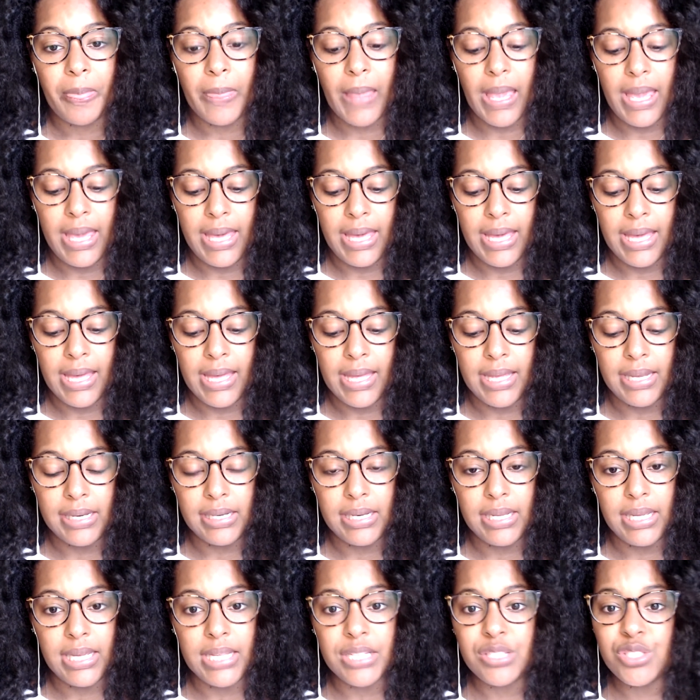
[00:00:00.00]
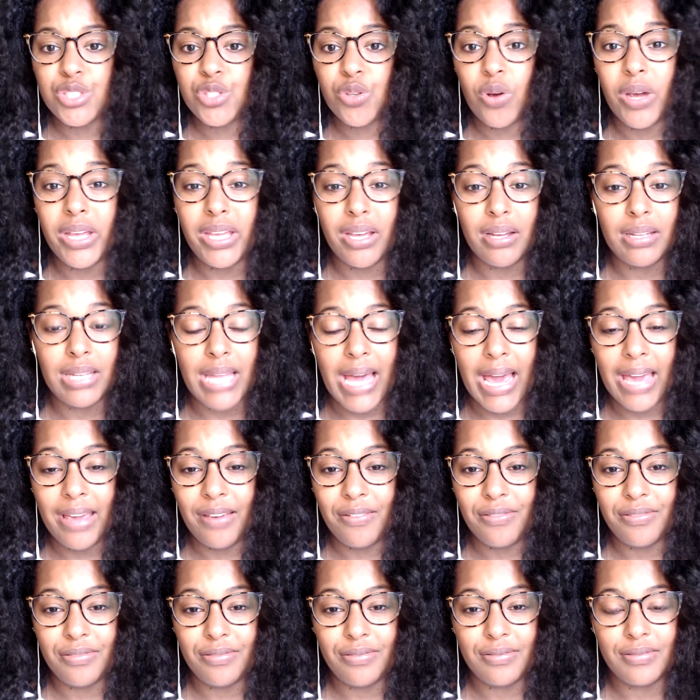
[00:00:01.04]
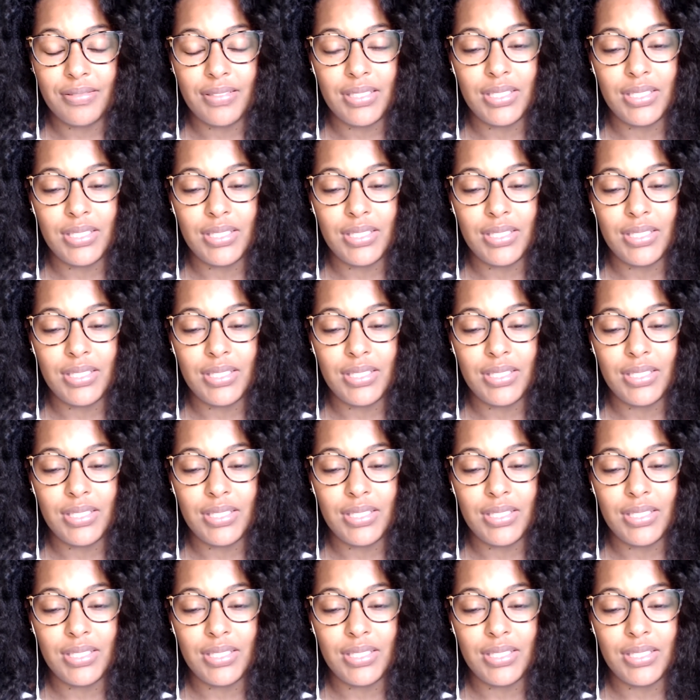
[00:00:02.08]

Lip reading: and enjoy your life.